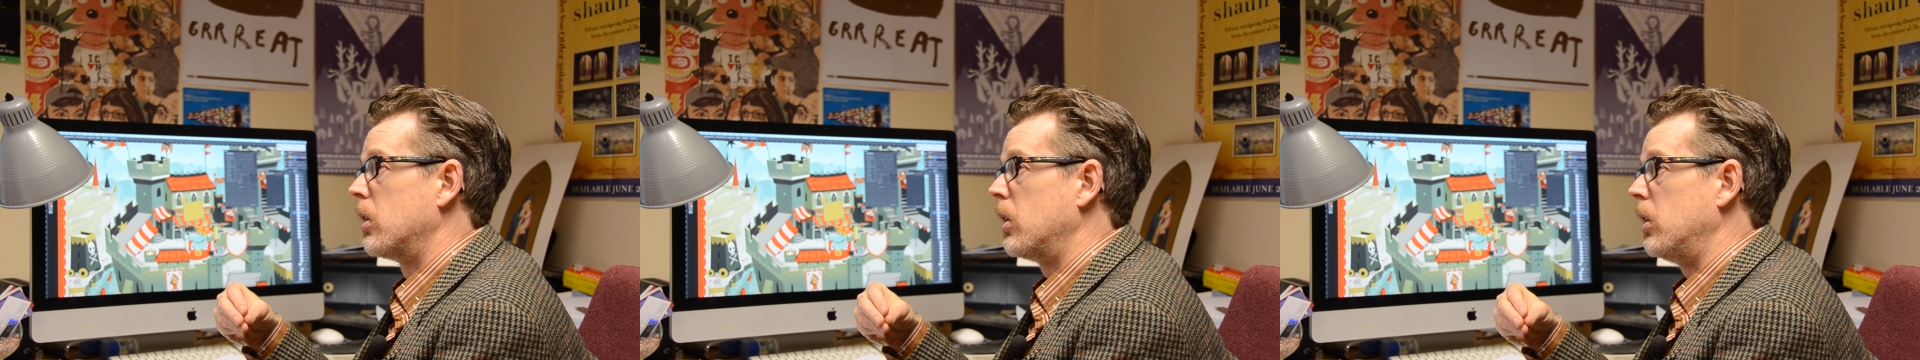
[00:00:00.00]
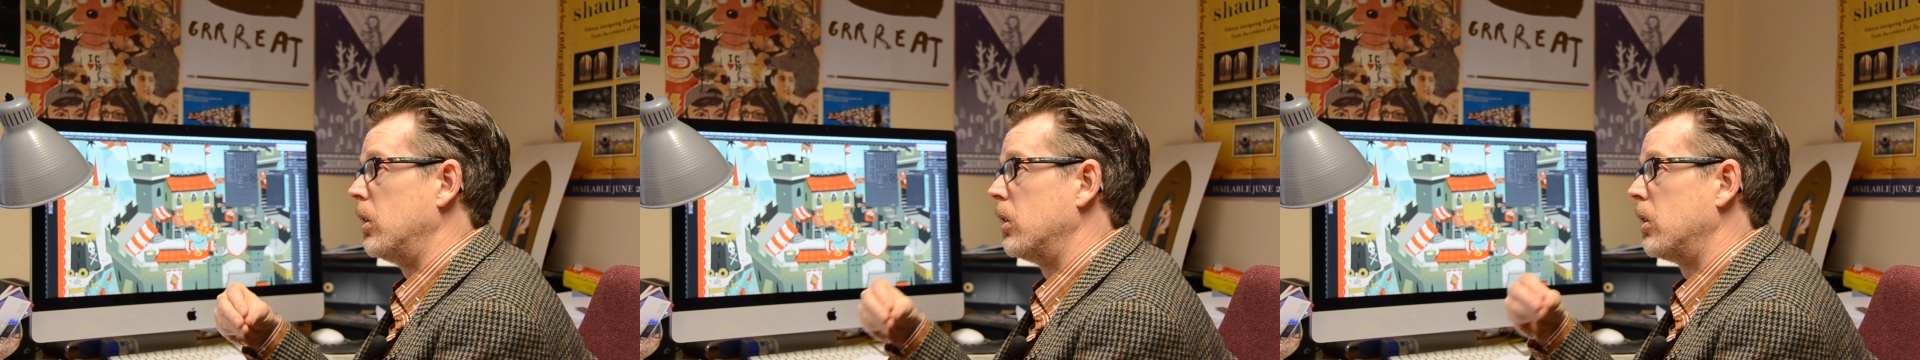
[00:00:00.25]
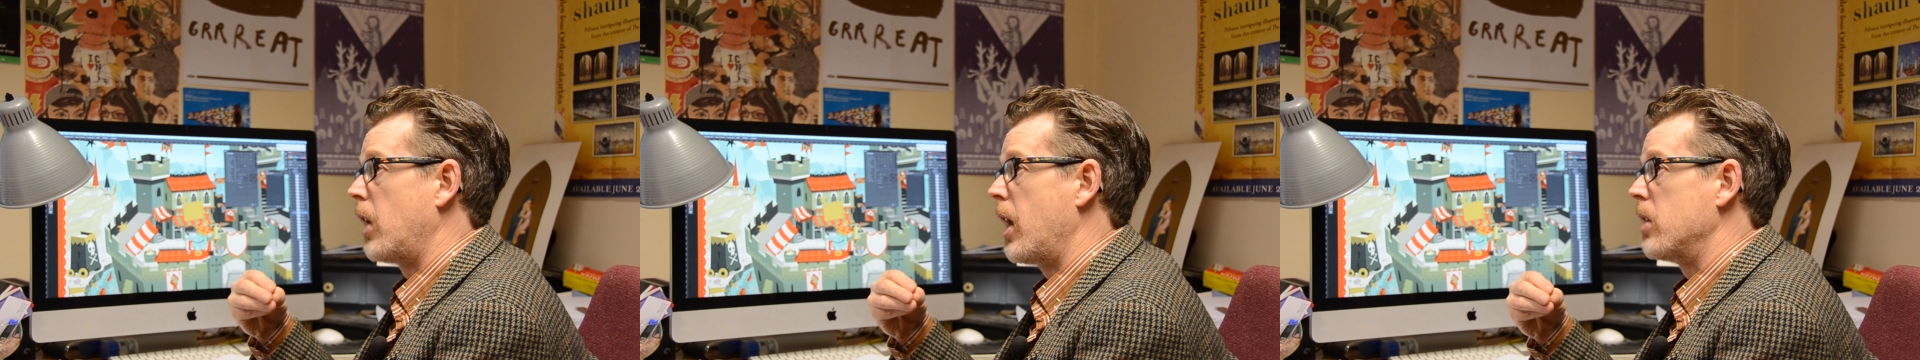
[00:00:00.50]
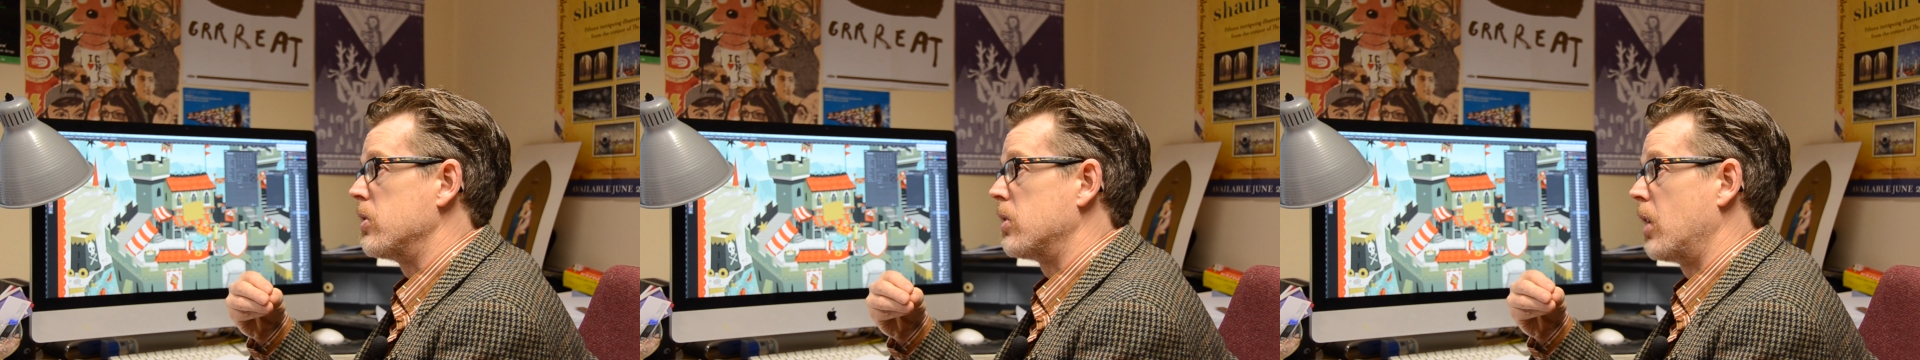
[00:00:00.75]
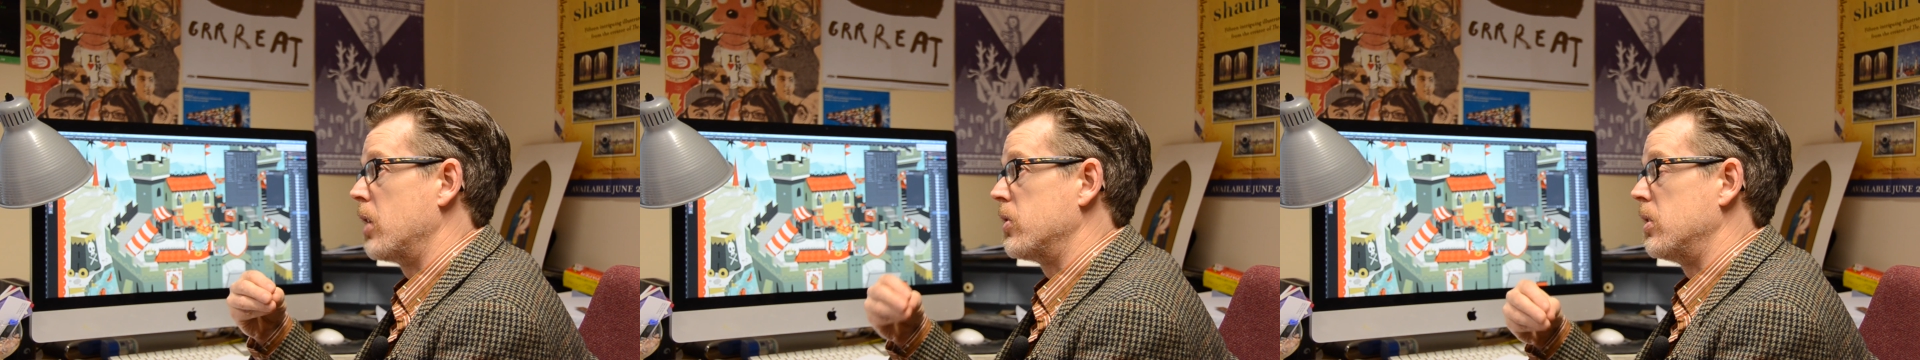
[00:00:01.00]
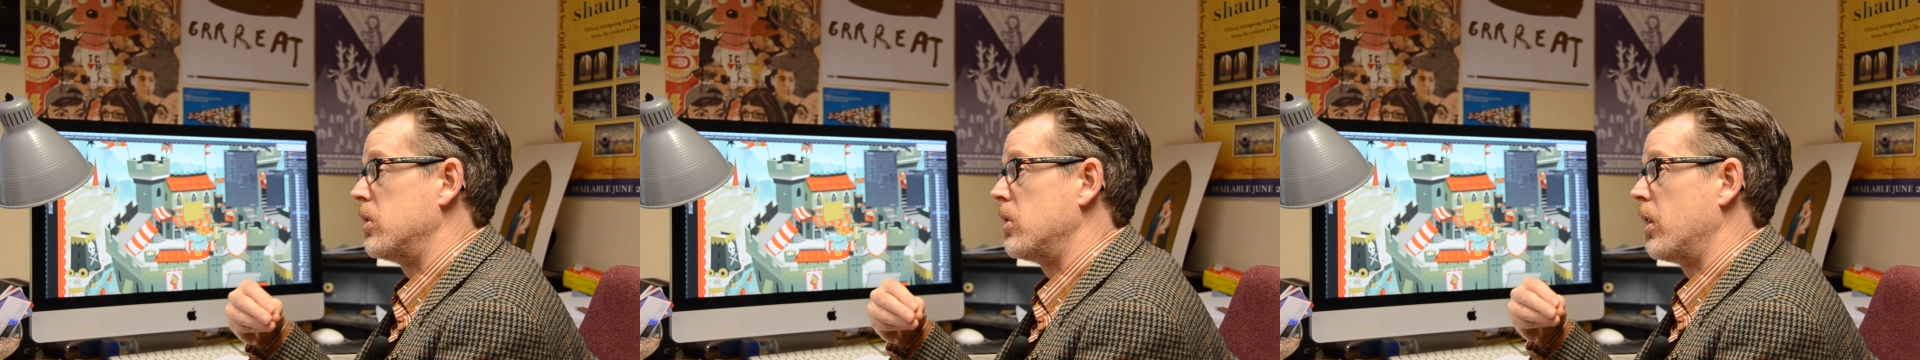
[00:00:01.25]
You know, as
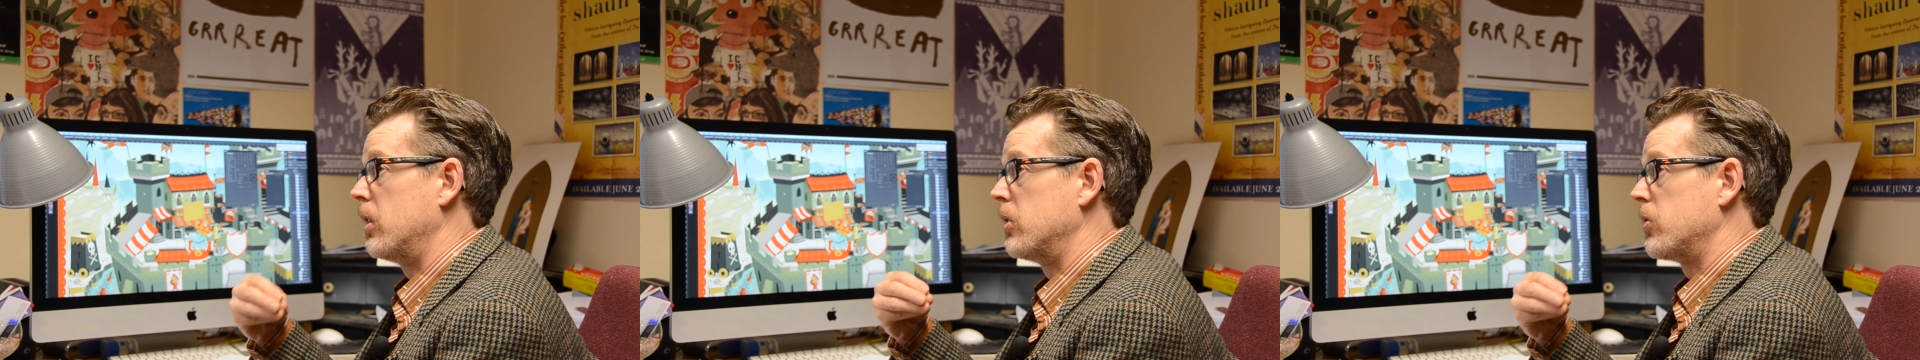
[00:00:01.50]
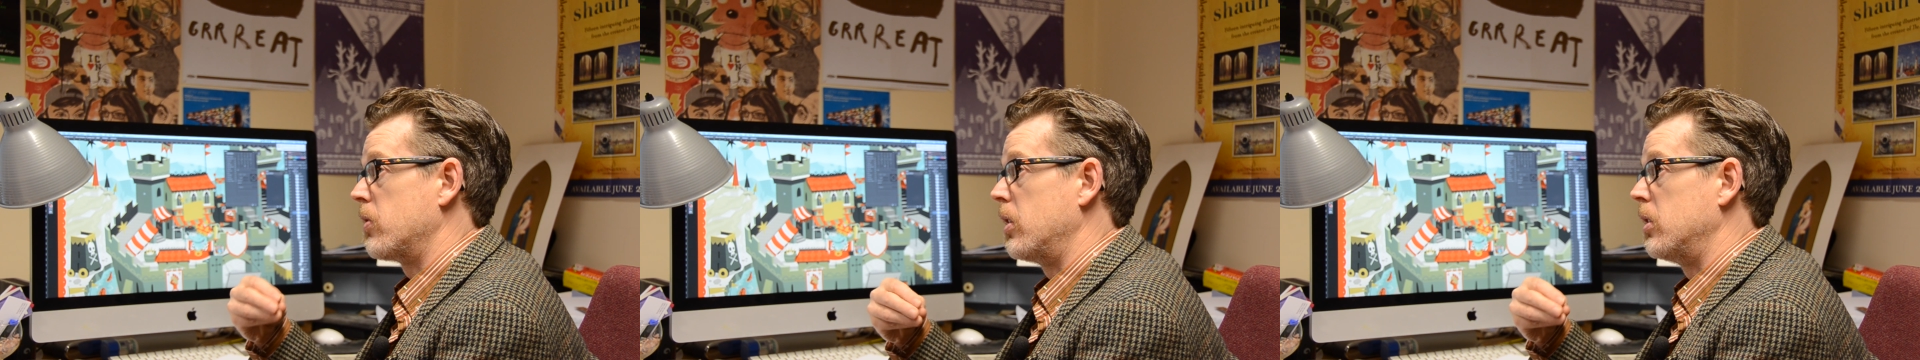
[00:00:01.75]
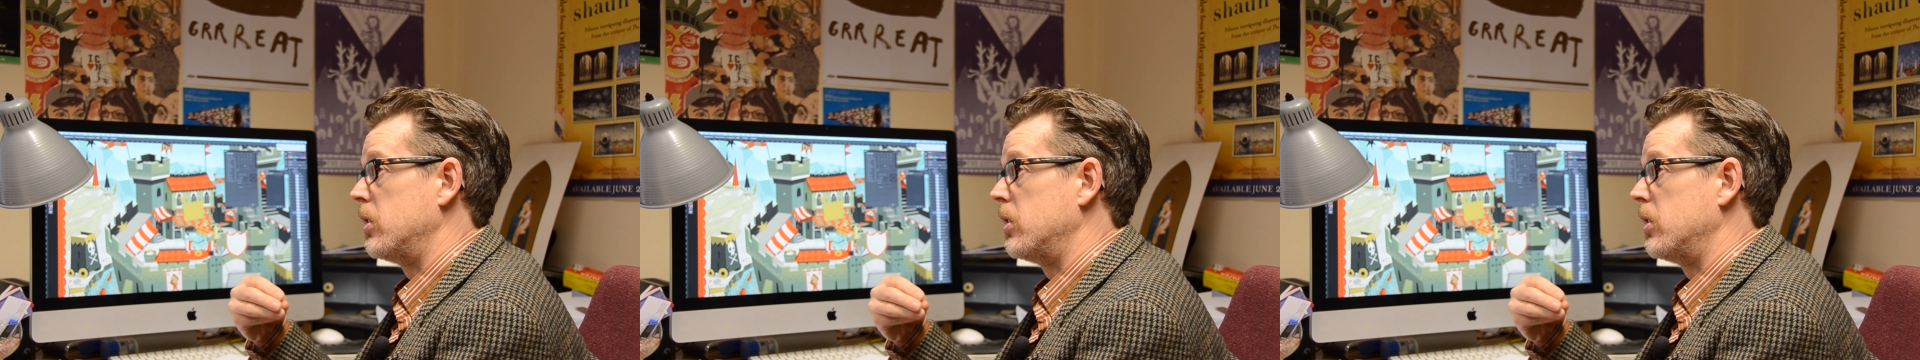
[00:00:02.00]
an illustrator